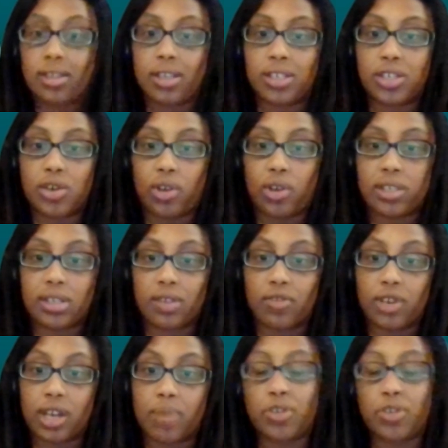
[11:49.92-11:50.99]
these tokens in
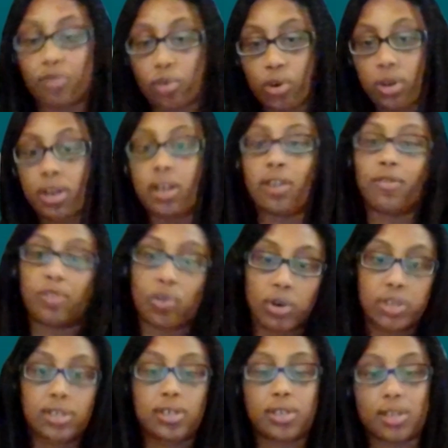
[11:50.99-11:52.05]
redemption for, and then of
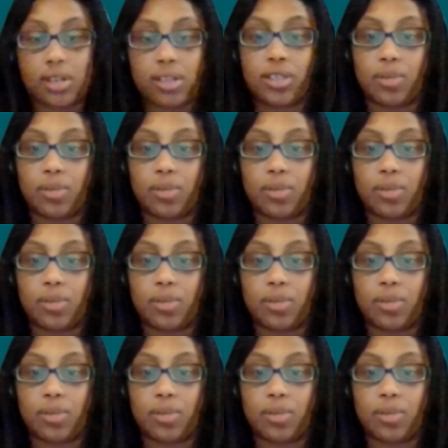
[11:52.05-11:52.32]
course